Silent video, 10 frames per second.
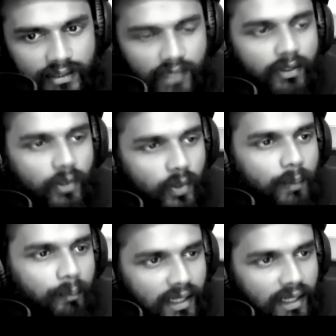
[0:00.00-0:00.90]
of a
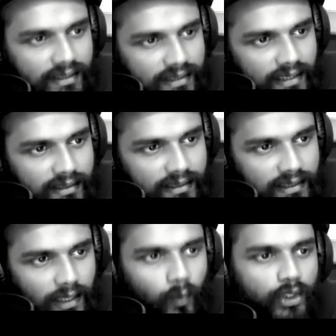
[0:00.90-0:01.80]
good PR
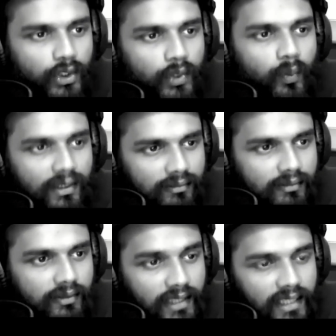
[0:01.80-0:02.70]
strategy? Like, what should
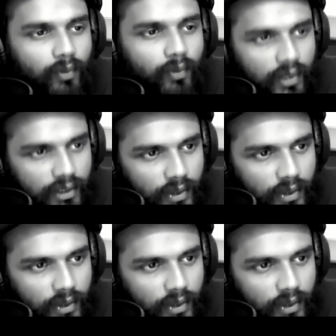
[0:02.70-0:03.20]
one really focus